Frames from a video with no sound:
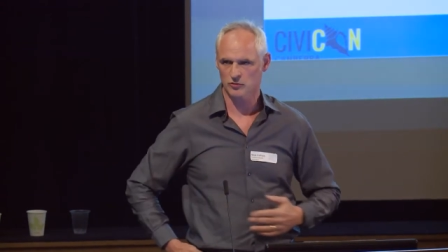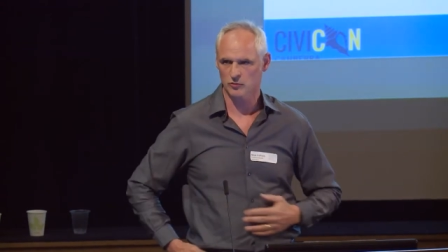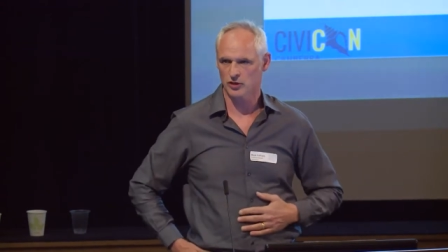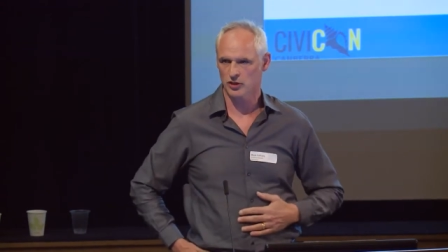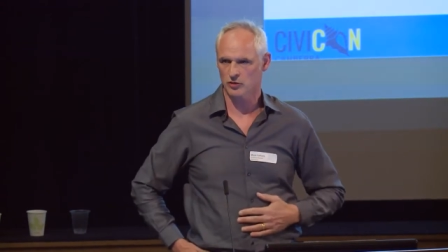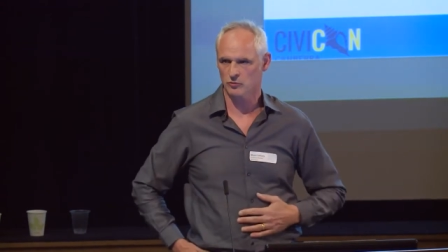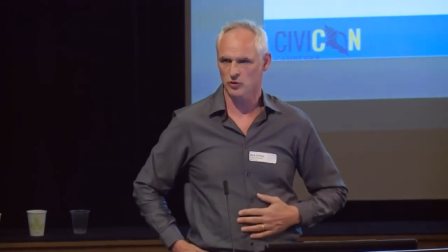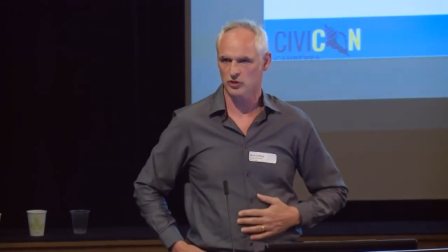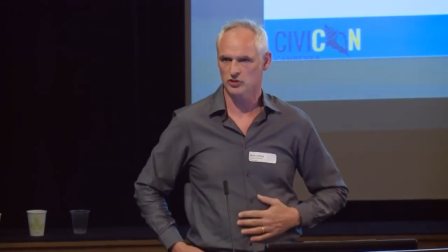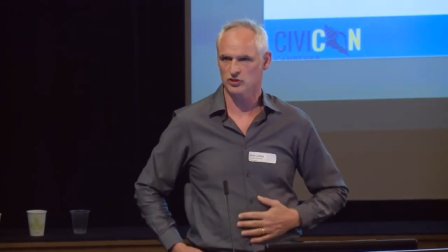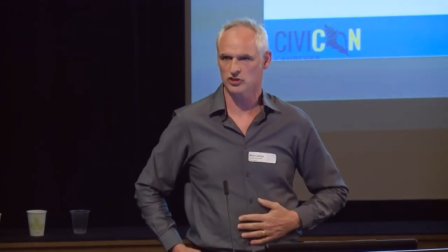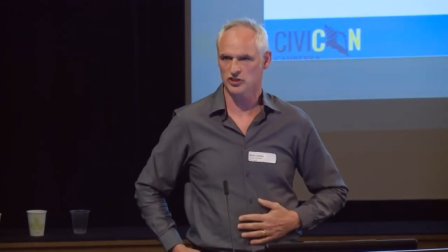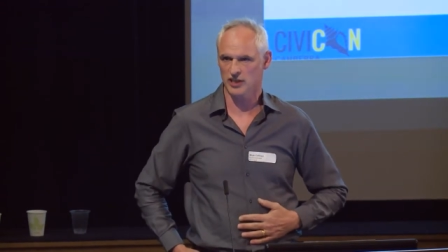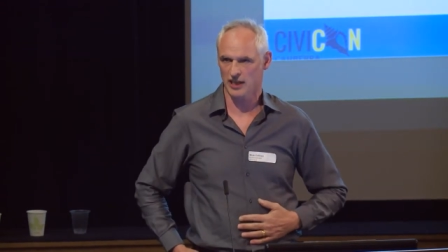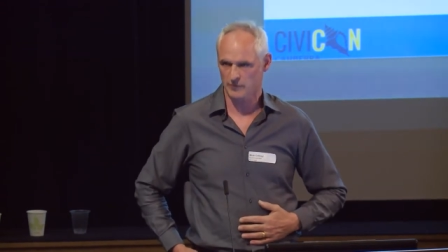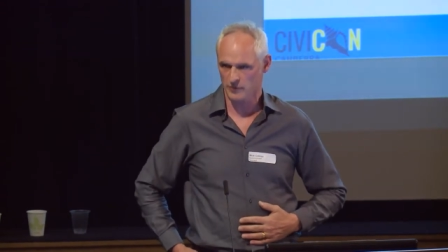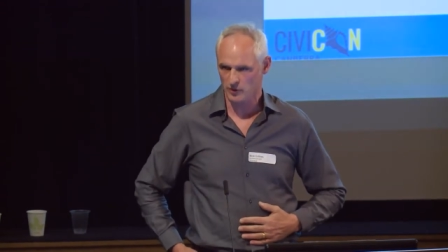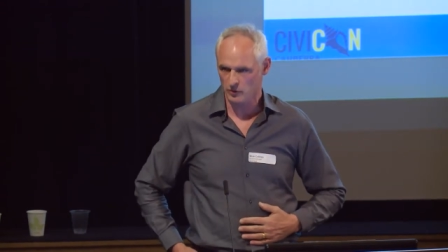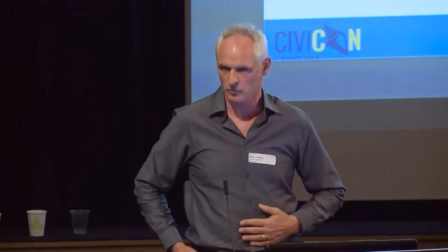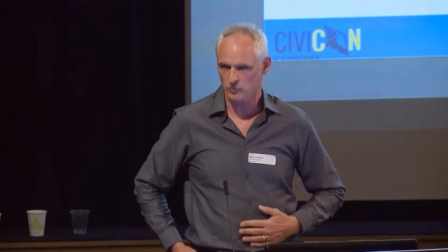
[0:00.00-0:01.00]
We heard what
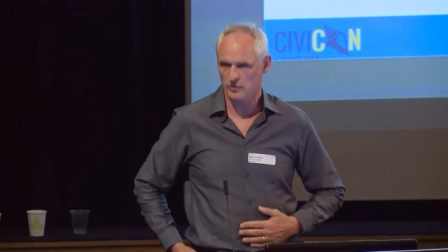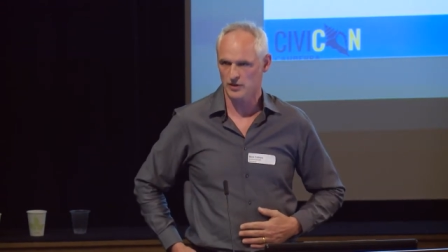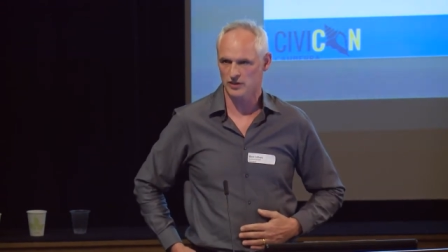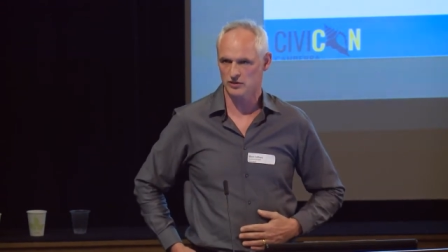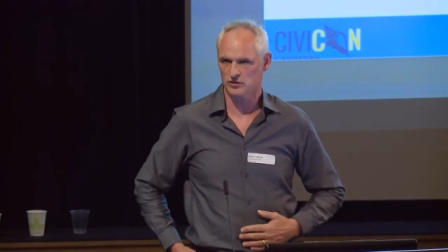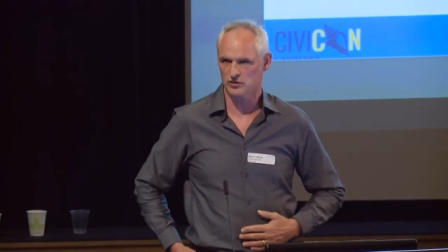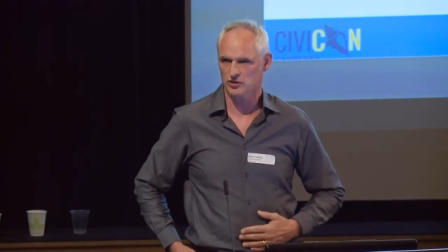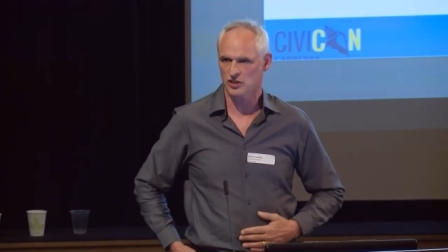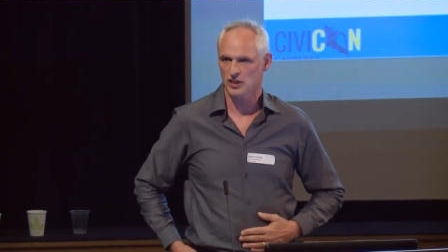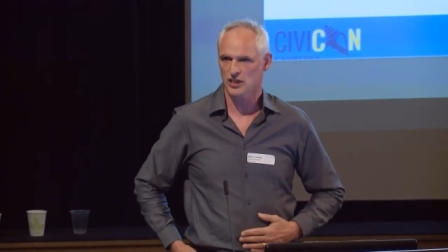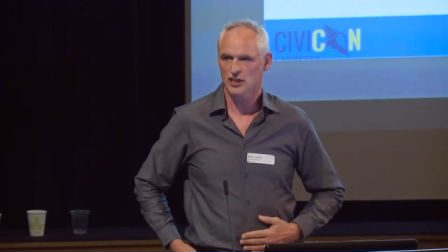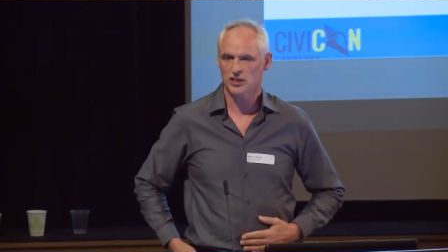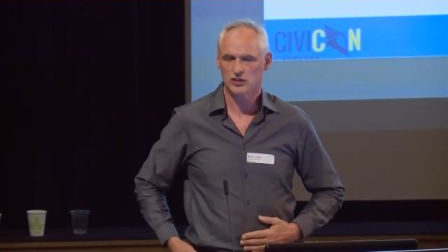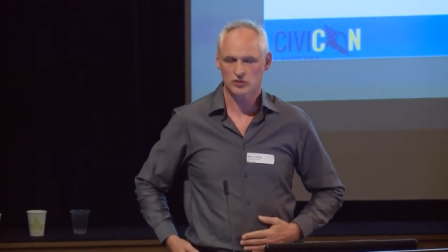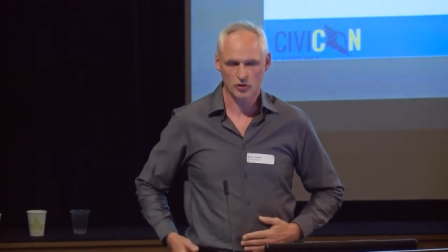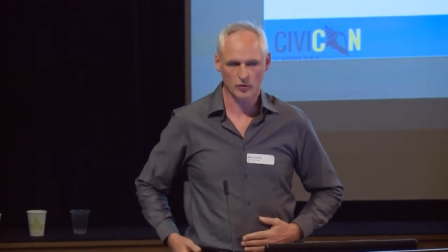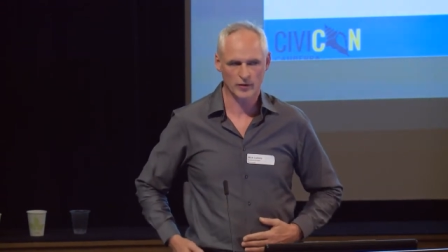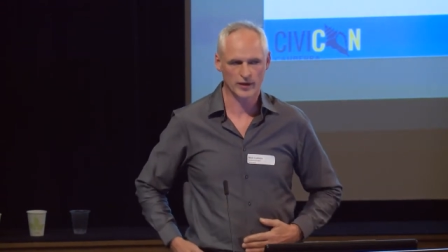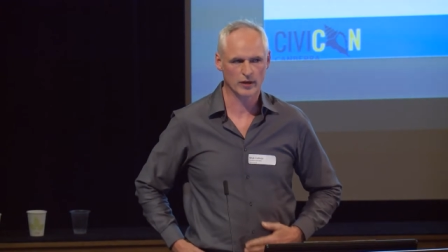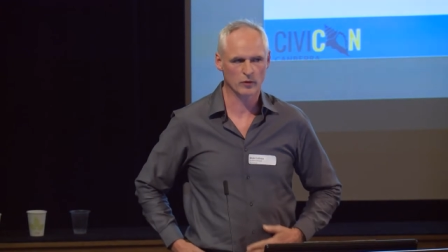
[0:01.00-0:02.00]
Gemma is
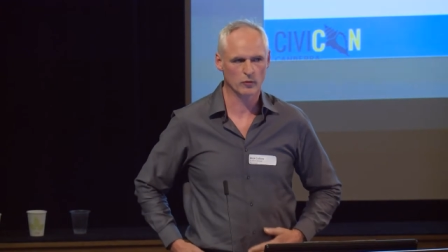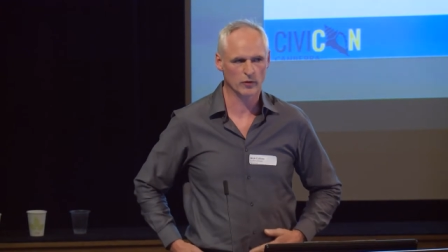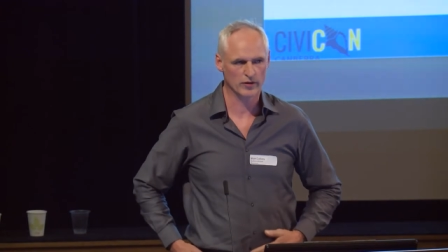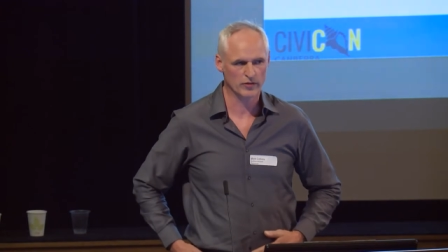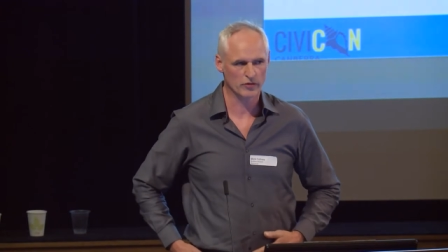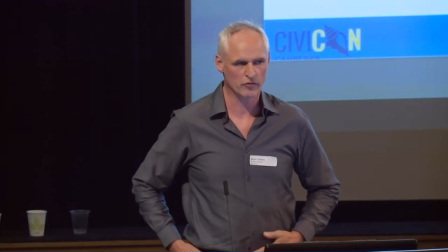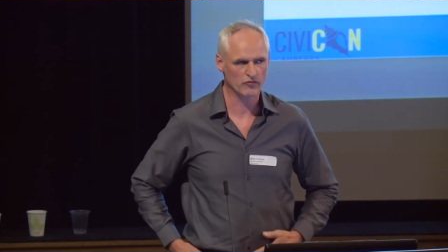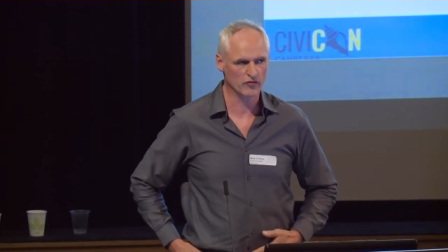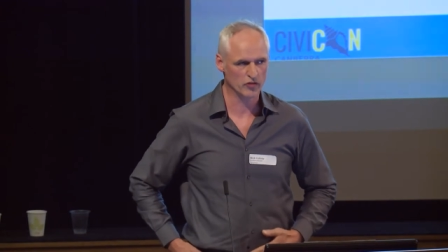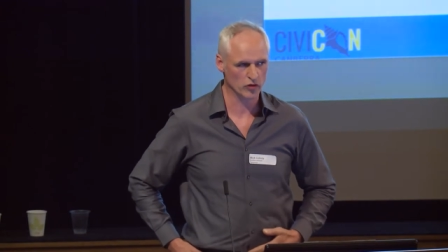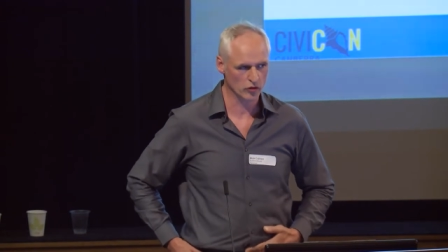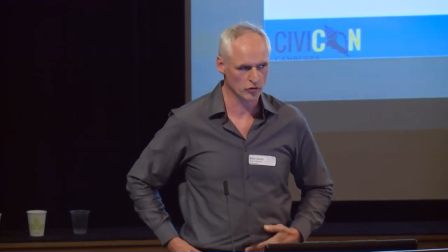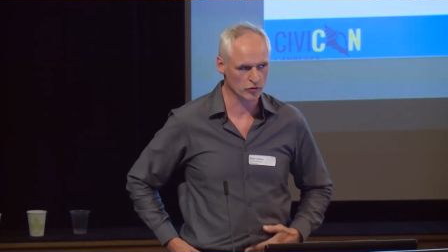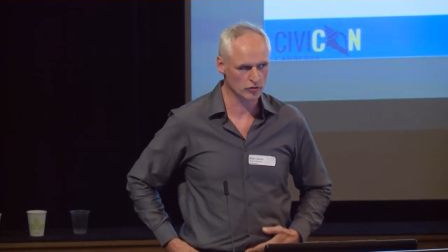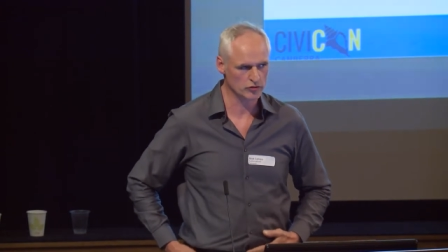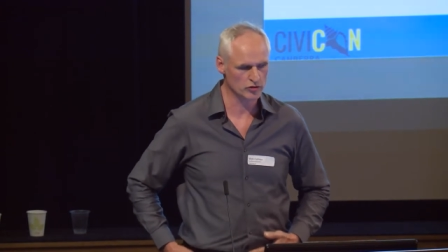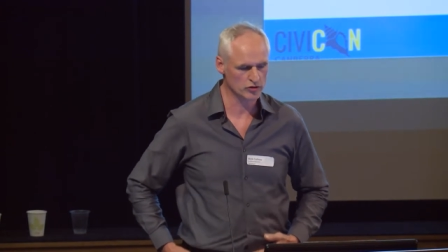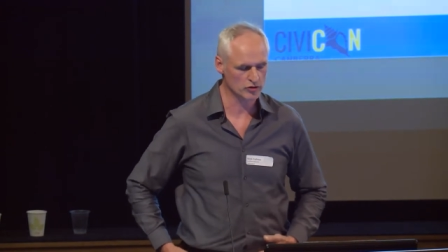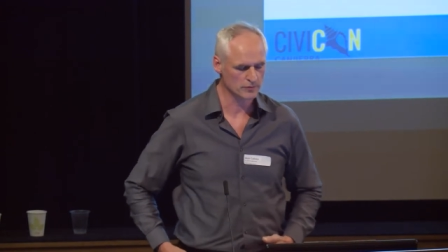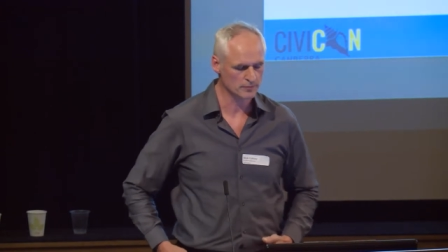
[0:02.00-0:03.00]
doing with
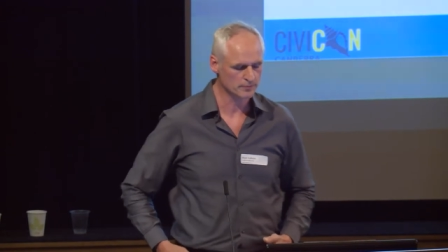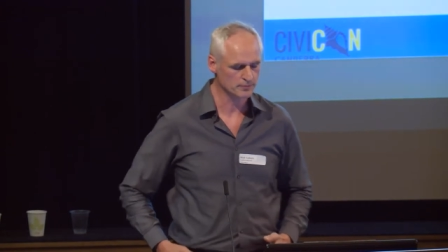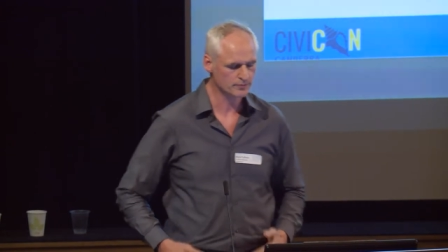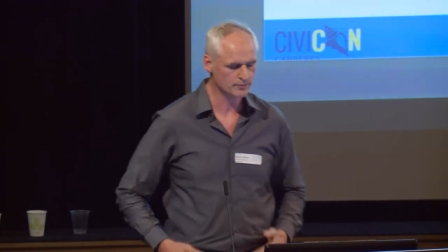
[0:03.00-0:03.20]
views.